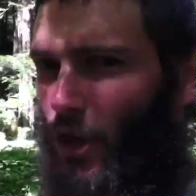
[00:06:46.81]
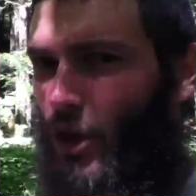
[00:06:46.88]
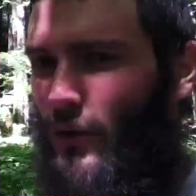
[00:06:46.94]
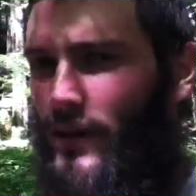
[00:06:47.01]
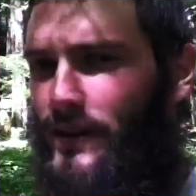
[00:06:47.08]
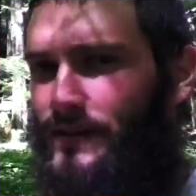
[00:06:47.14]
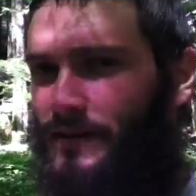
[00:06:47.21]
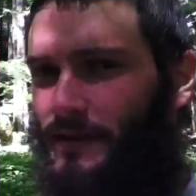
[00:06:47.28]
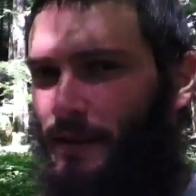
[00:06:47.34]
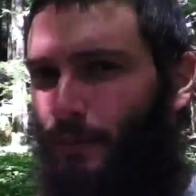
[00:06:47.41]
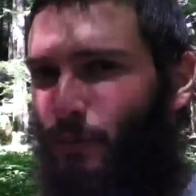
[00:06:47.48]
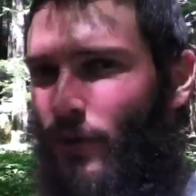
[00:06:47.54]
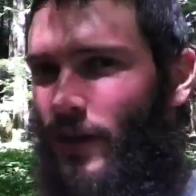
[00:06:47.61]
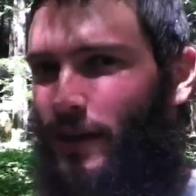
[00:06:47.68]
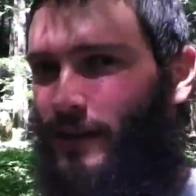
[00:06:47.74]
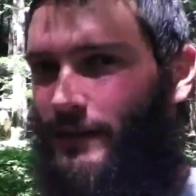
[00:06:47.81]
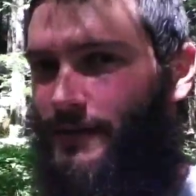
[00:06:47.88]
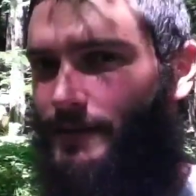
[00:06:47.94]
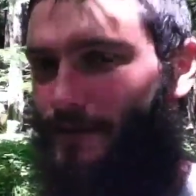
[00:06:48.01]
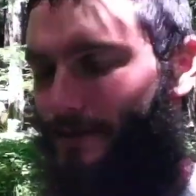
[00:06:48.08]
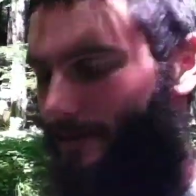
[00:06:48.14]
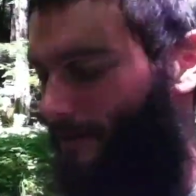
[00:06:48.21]
Always a
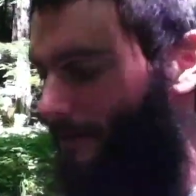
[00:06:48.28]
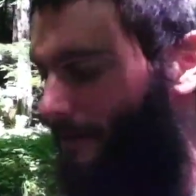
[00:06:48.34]
surprise.